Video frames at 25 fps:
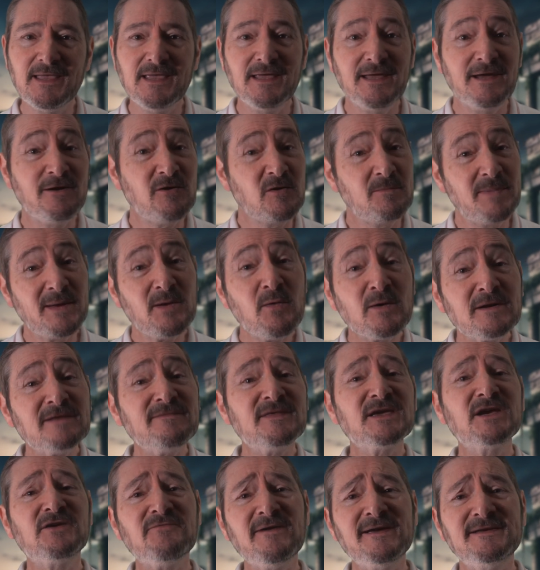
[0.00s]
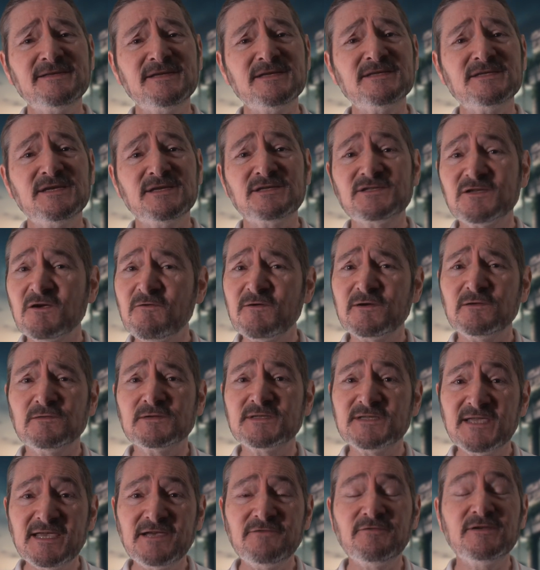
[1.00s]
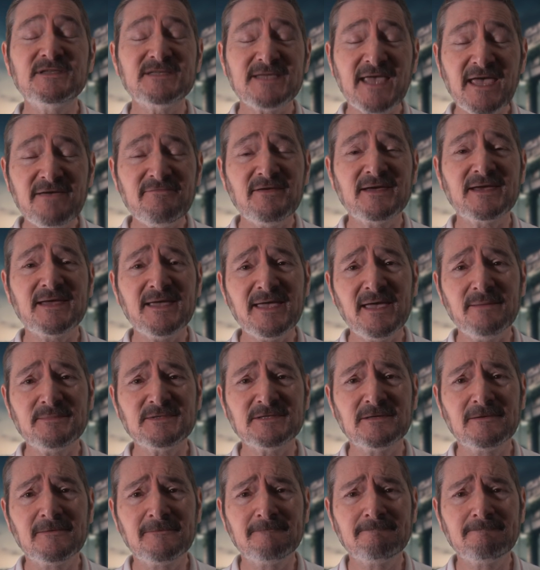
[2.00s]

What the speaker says: it would be one of the greatest historical secrets ever kept.